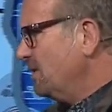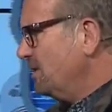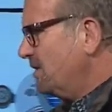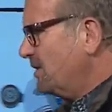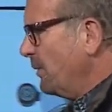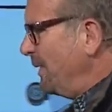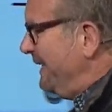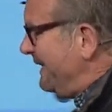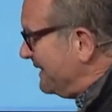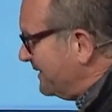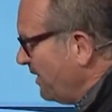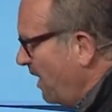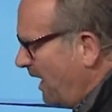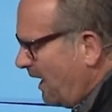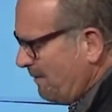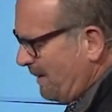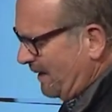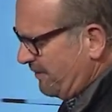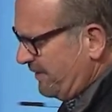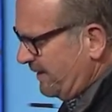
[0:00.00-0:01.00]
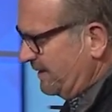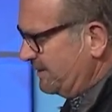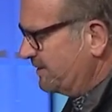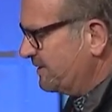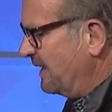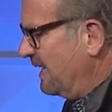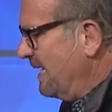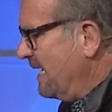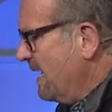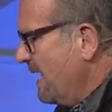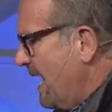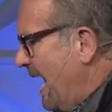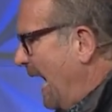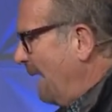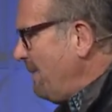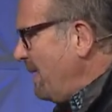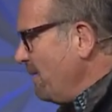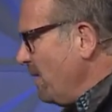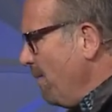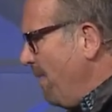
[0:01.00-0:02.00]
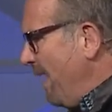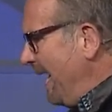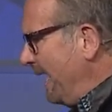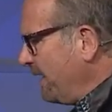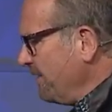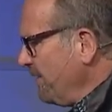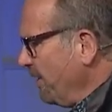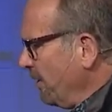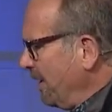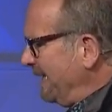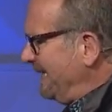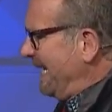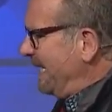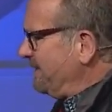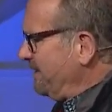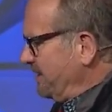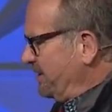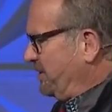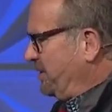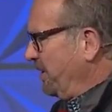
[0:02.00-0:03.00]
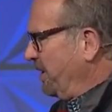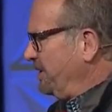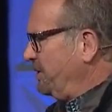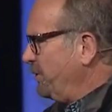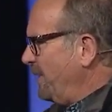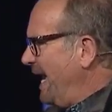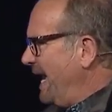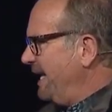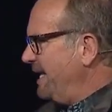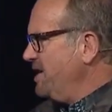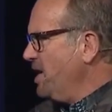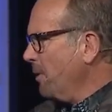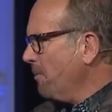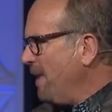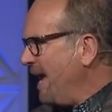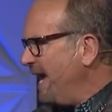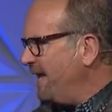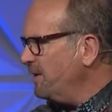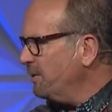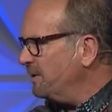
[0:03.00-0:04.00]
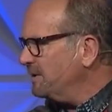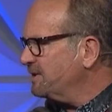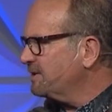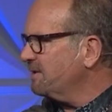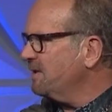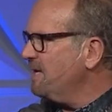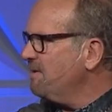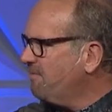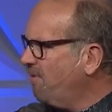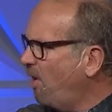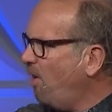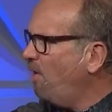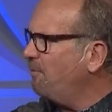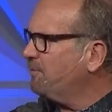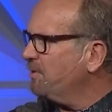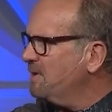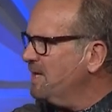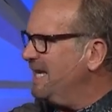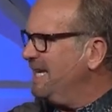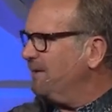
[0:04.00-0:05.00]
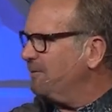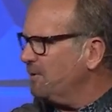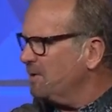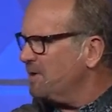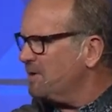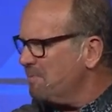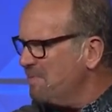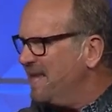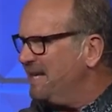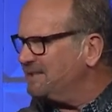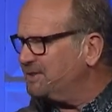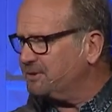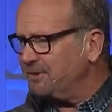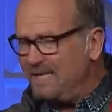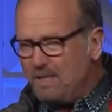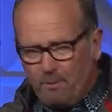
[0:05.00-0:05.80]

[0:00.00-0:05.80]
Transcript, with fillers: So we need to talk about this. I remember back in the early days of the church, we had a young man who was involved with ministry.